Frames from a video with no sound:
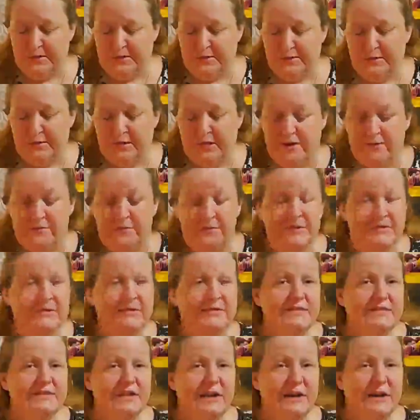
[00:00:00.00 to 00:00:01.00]
We have the
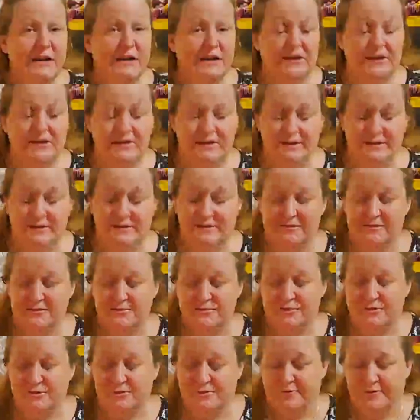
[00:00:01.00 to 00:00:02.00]
sun, some
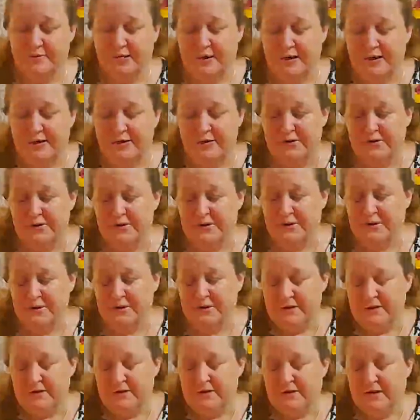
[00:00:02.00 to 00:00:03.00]
more fire,
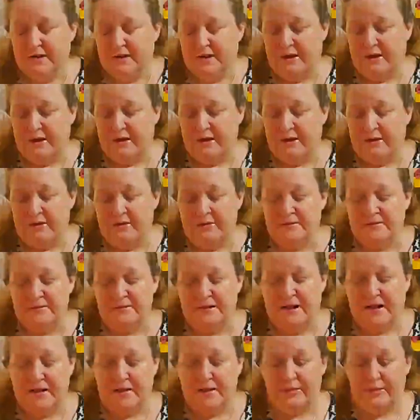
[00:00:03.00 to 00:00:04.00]
and
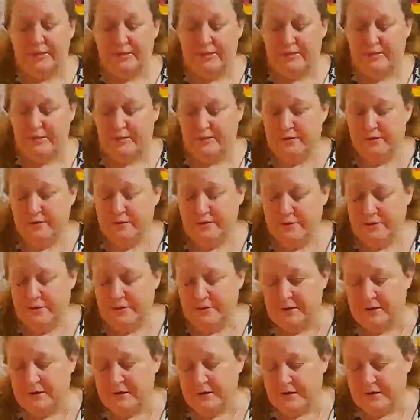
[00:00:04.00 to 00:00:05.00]
death.
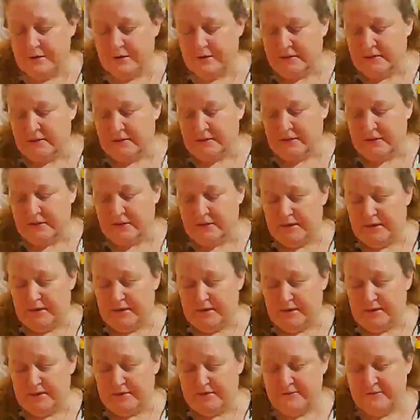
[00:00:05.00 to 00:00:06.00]

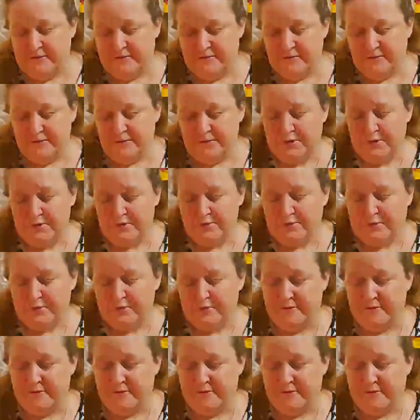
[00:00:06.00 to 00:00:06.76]
And this is one of my